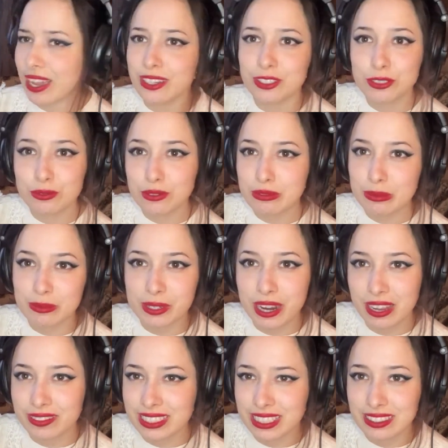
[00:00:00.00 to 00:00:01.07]
I just remember
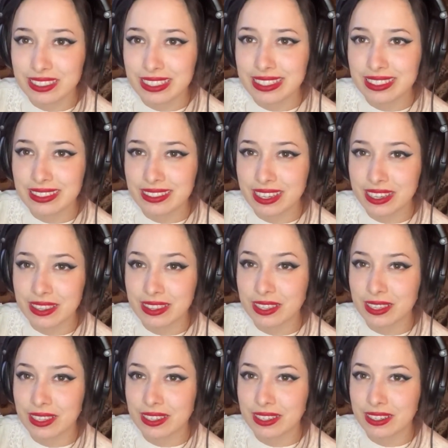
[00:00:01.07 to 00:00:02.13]
having seen
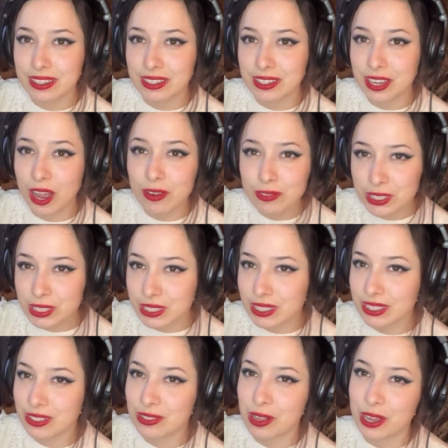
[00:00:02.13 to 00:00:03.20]
like the cover
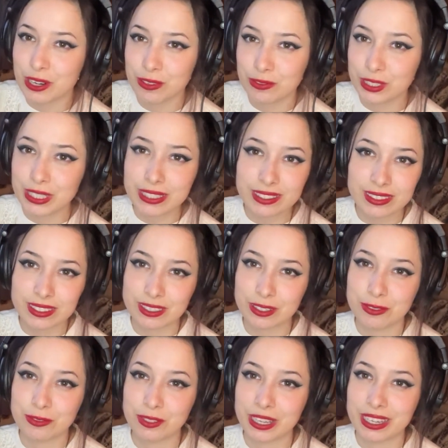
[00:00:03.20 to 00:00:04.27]
in a lot of lists
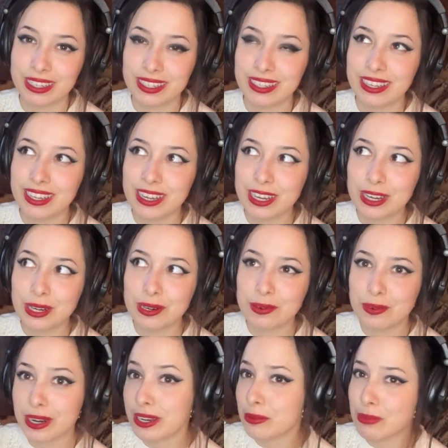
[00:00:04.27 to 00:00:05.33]
of like
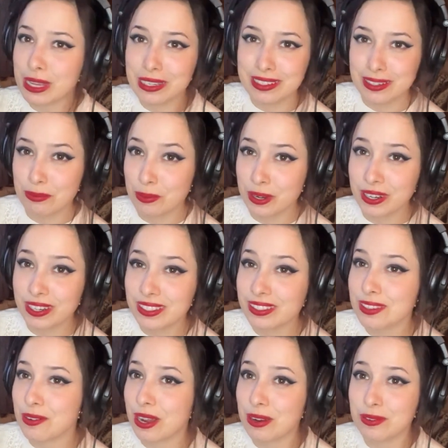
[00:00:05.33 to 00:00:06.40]
recommended
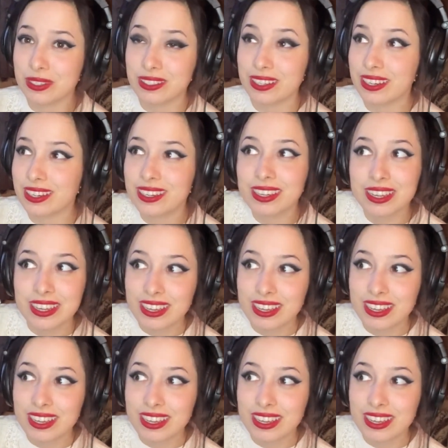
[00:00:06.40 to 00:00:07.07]
books, so I was like,